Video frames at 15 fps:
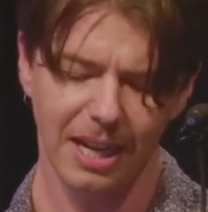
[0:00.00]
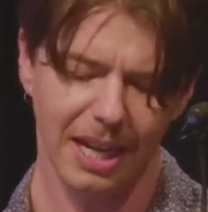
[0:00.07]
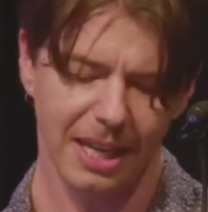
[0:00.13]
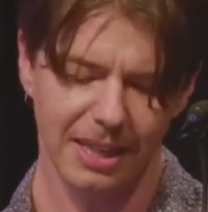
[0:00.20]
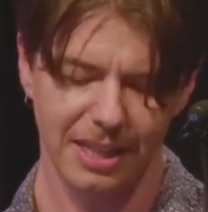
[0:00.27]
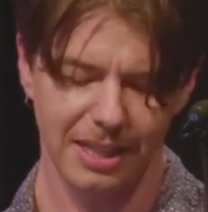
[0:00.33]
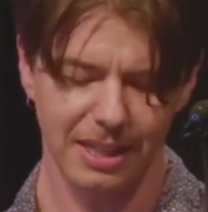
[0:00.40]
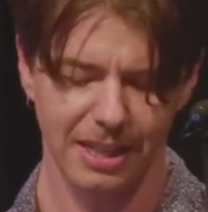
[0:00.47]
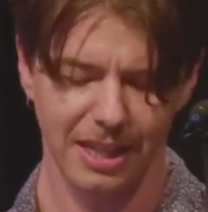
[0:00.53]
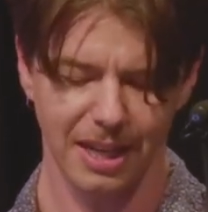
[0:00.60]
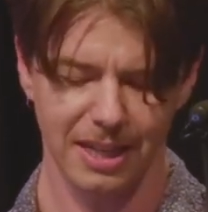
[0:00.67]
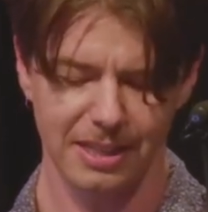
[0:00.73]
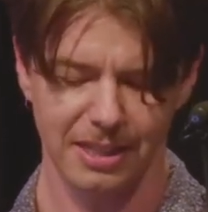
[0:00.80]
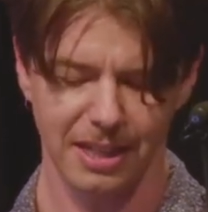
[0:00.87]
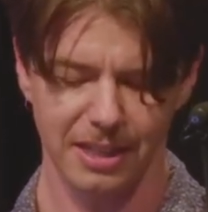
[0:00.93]
And then in the
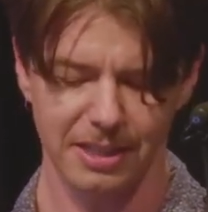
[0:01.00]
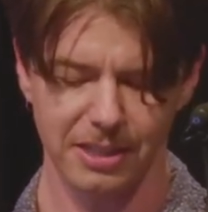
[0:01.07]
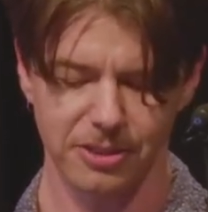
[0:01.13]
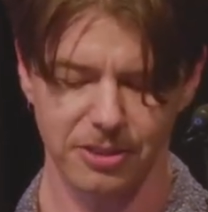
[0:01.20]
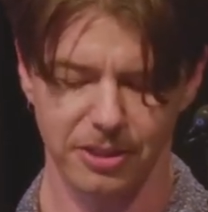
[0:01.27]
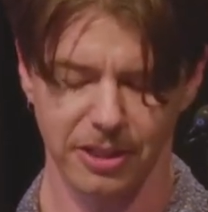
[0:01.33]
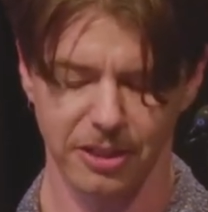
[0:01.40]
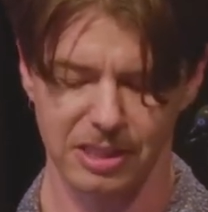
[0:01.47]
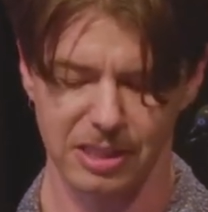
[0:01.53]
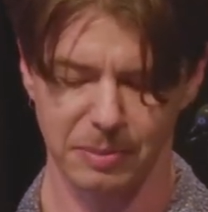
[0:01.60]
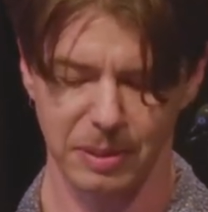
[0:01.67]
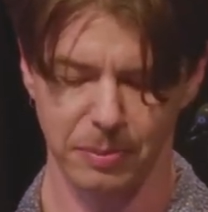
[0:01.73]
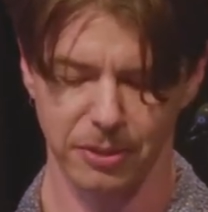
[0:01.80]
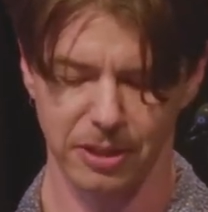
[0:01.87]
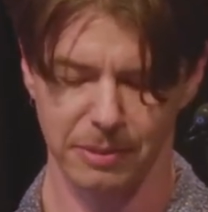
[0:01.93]
end, I did turn out to
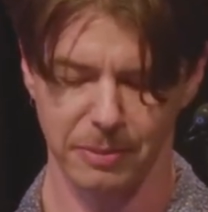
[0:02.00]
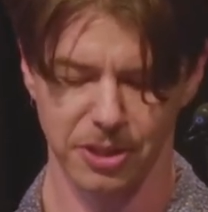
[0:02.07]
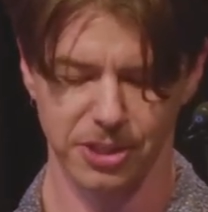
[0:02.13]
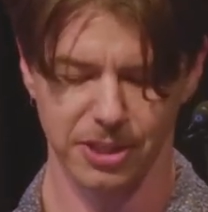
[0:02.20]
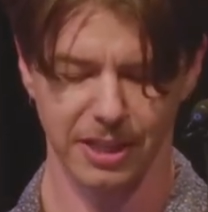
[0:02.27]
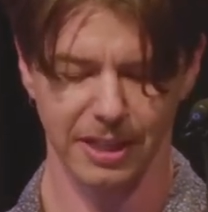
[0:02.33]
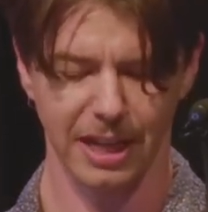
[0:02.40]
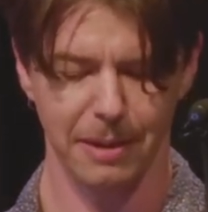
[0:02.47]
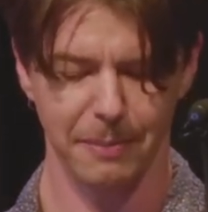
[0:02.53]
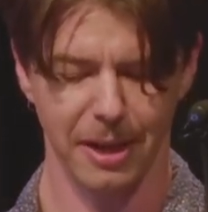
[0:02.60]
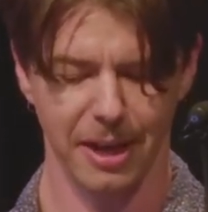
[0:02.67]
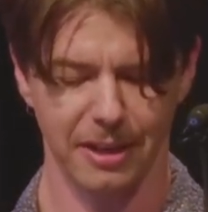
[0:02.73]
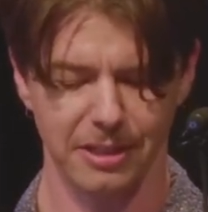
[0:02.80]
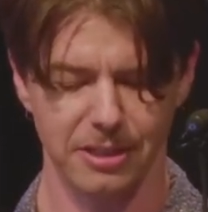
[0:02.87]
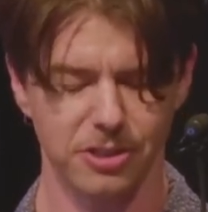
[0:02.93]
be pretty much a gay
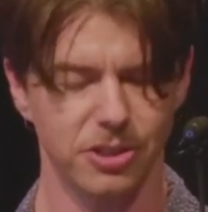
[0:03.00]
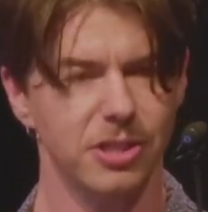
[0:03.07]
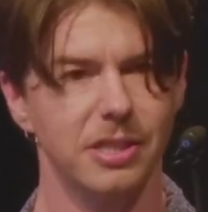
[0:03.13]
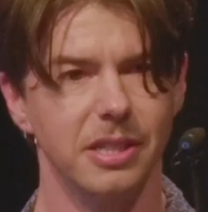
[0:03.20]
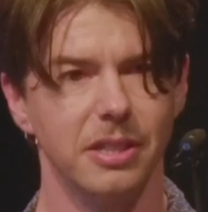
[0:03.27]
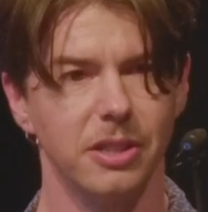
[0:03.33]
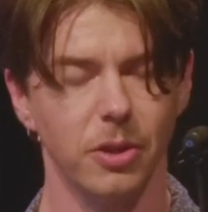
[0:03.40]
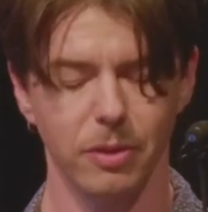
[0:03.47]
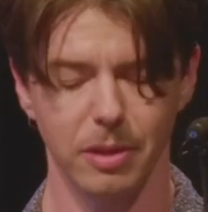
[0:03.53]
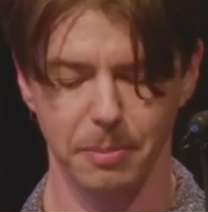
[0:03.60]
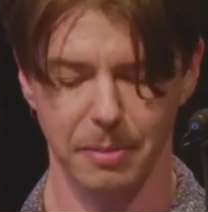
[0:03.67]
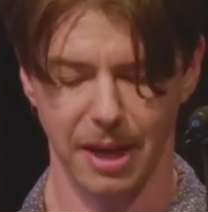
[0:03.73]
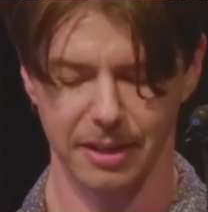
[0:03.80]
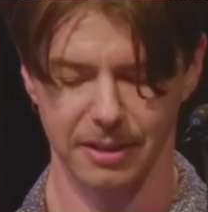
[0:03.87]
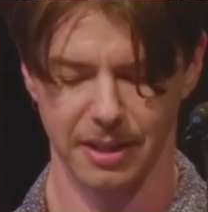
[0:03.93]
man. It's just that no one
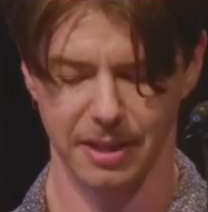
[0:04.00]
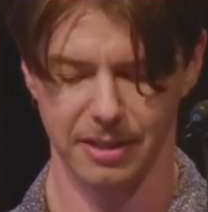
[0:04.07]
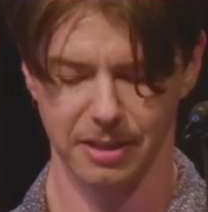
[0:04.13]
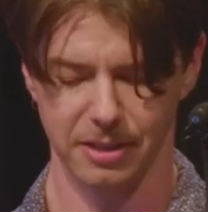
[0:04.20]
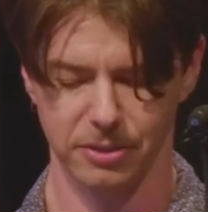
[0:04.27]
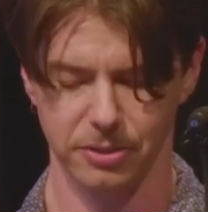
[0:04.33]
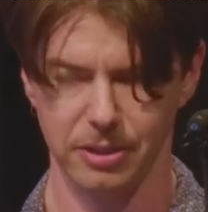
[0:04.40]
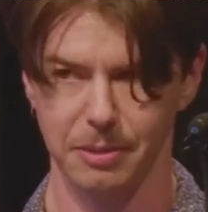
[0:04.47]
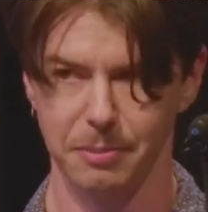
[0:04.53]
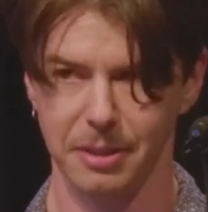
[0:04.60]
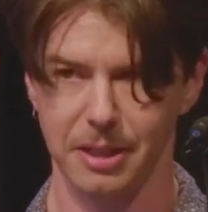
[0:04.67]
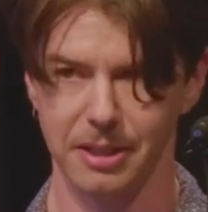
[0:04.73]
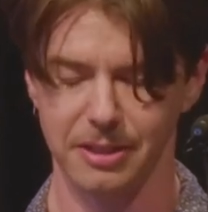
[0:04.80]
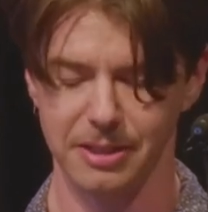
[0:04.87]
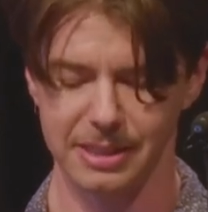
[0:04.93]
back then, including
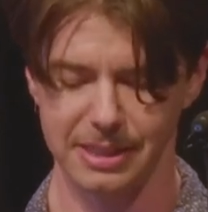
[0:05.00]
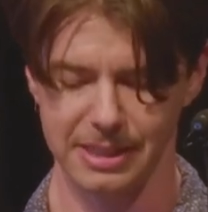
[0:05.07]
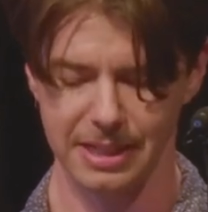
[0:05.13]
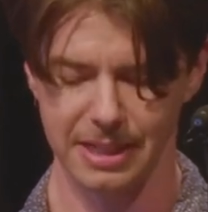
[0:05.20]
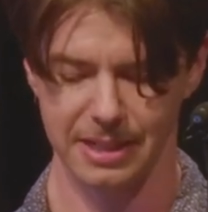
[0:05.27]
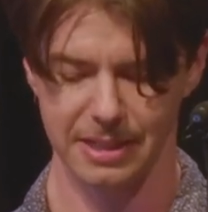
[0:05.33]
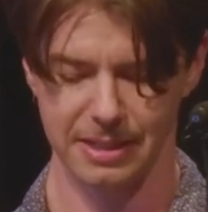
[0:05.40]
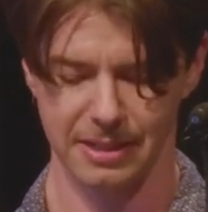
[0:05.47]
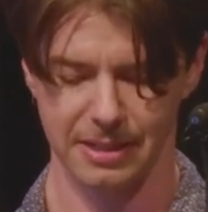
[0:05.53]
me, could see it.